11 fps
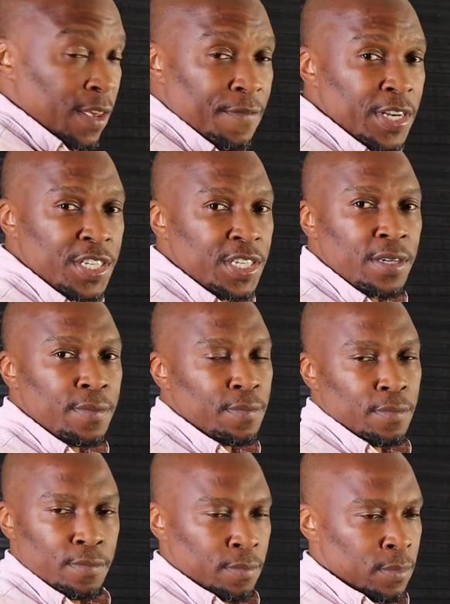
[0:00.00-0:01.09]
EVE-NG,
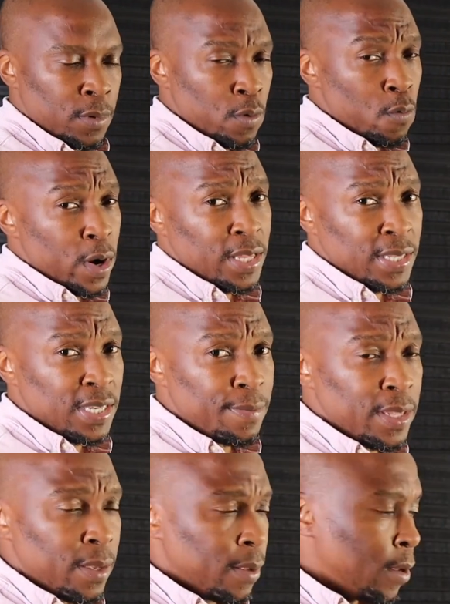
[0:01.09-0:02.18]
one and the same
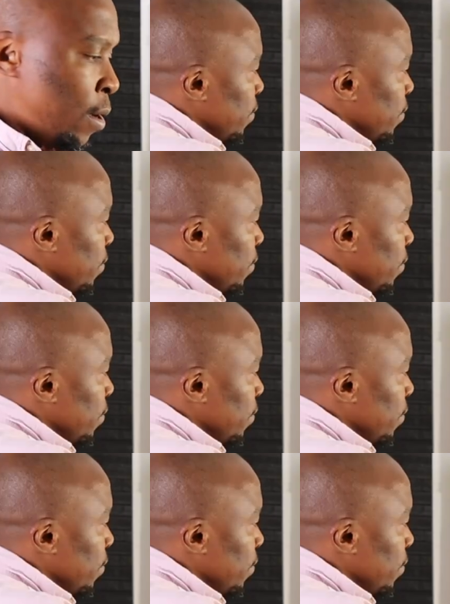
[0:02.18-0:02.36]
thing.